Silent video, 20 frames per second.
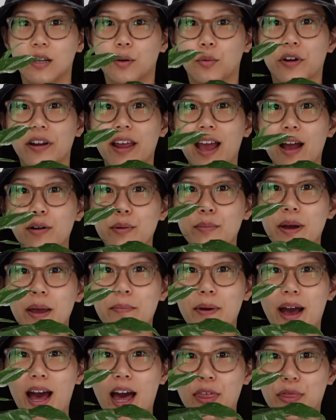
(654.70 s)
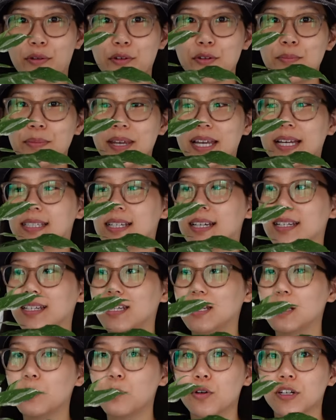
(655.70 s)
We're now in my bathroom because I
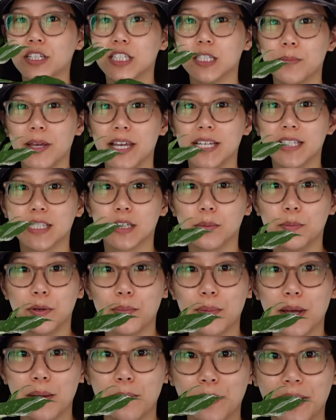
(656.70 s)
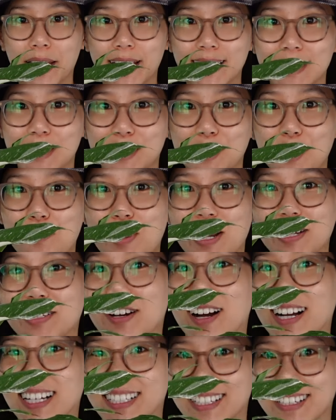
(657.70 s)
needed more space to put my plants so my
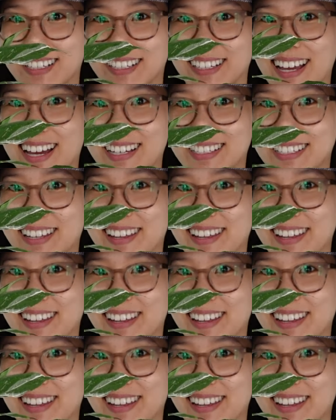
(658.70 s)
dogs couldn't get to